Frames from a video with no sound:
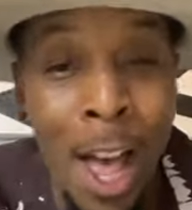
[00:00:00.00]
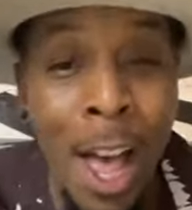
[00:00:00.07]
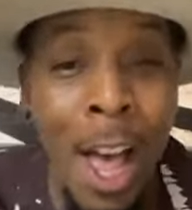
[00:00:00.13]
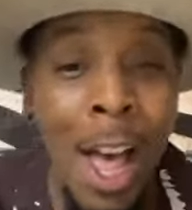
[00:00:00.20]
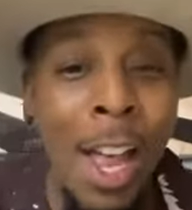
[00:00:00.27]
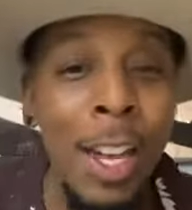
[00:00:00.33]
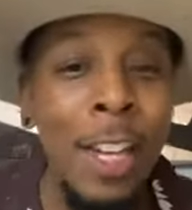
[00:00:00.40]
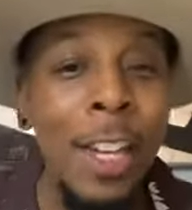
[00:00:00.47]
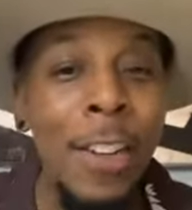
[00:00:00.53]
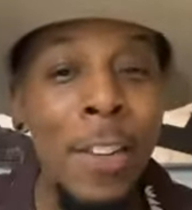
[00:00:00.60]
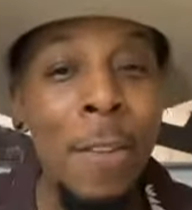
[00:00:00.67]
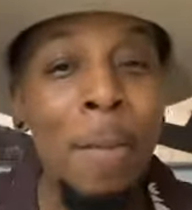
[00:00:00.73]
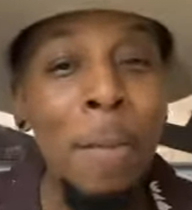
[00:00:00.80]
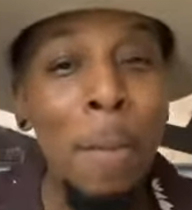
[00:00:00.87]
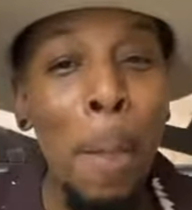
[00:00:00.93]
What?
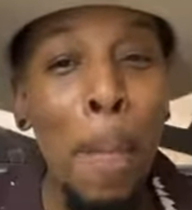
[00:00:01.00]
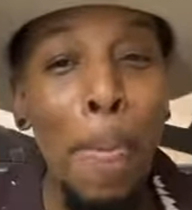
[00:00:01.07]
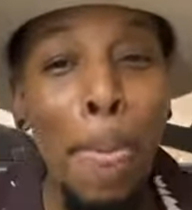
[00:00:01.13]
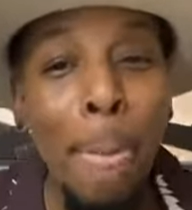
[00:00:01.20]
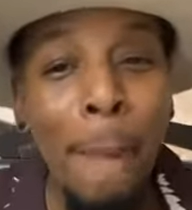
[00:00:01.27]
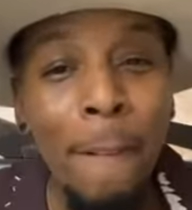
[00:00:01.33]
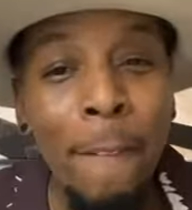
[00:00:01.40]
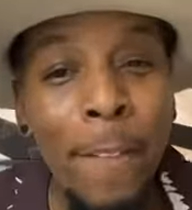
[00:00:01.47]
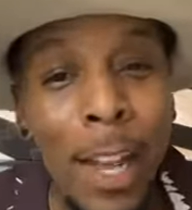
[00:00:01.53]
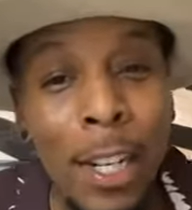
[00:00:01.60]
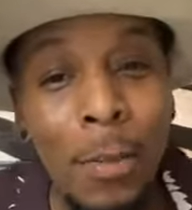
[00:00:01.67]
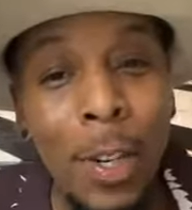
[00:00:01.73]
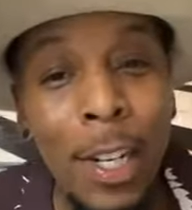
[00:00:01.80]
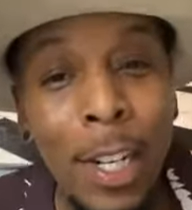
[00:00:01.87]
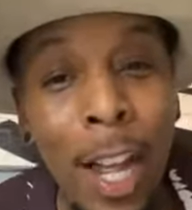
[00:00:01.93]

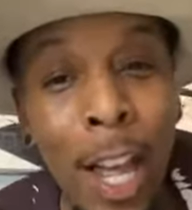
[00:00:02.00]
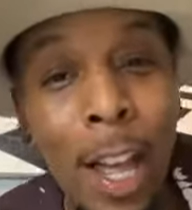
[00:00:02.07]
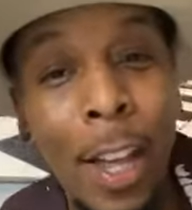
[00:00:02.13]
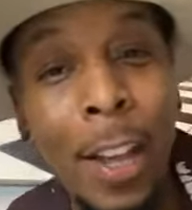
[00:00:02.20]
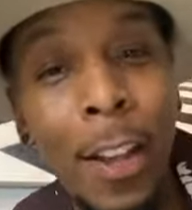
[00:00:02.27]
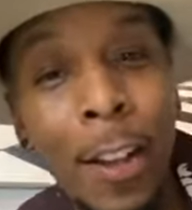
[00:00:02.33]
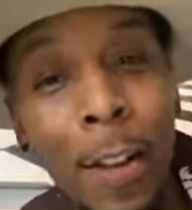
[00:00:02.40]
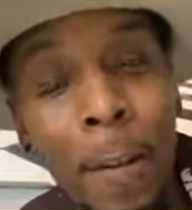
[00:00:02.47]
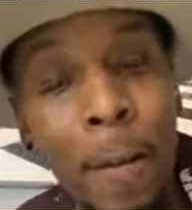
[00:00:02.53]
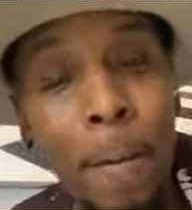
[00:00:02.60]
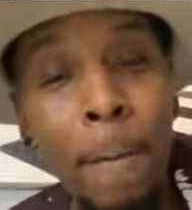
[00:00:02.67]
That's what's up.